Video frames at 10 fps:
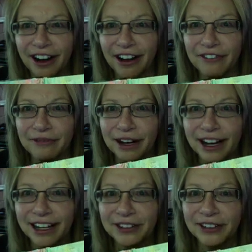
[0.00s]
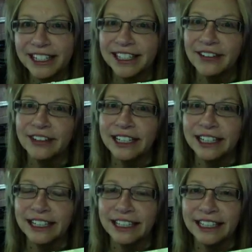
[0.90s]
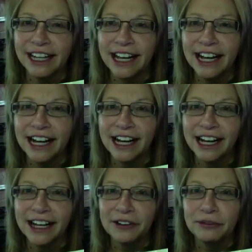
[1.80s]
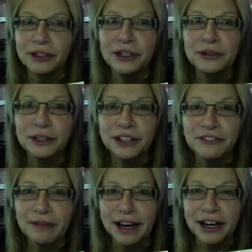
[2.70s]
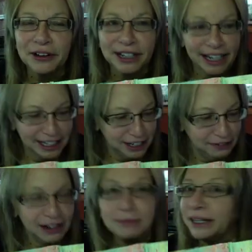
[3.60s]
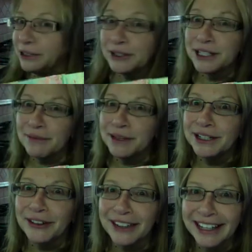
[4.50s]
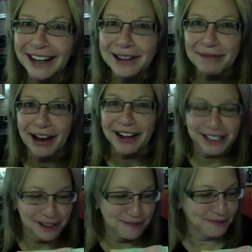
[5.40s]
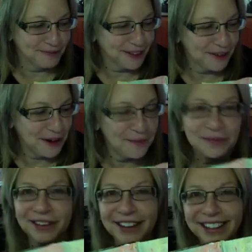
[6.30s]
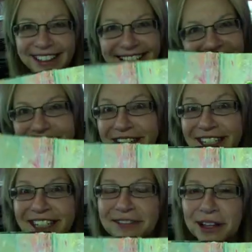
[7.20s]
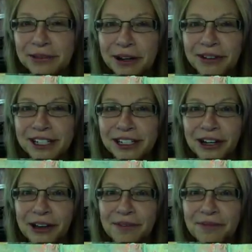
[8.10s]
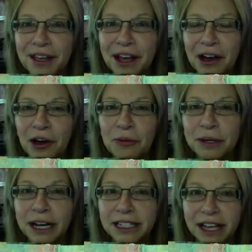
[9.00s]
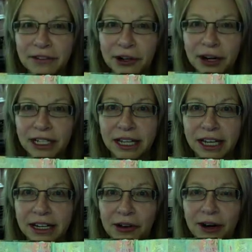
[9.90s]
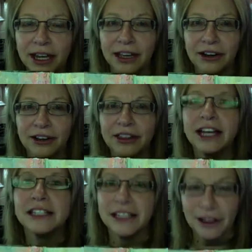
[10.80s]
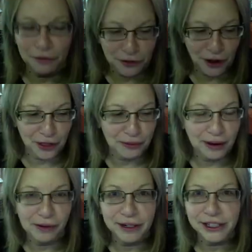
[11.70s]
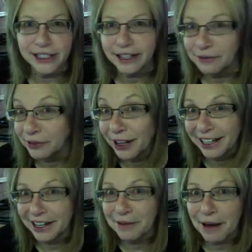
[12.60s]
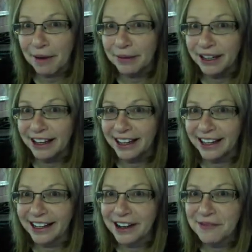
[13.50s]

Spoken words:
off my 2017 renewal of my creativity by doing something totally out of the box. Well, that's just it. That's what I wanted to show you. Hope you guys have a great day and a great year. Thanks again for all the well wishes. I'm fine and I'm happy, and